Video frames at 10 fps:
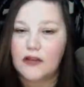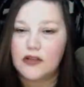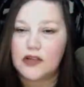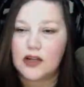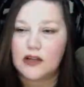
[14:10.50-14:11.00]
it out
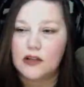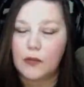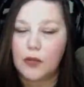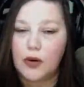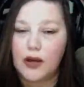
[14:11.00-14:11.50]
instead of
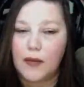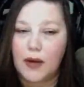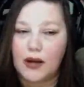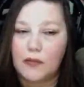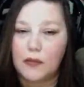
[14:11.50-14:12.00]
putting it
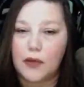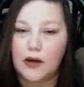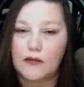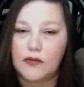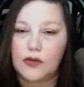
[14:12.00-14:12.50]
back in my
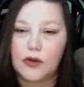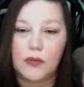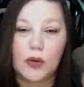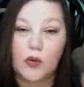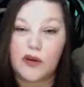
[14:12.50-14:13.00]
inventory,
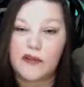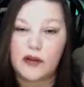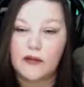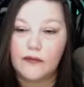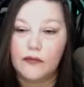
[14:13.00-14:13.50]
but whatever.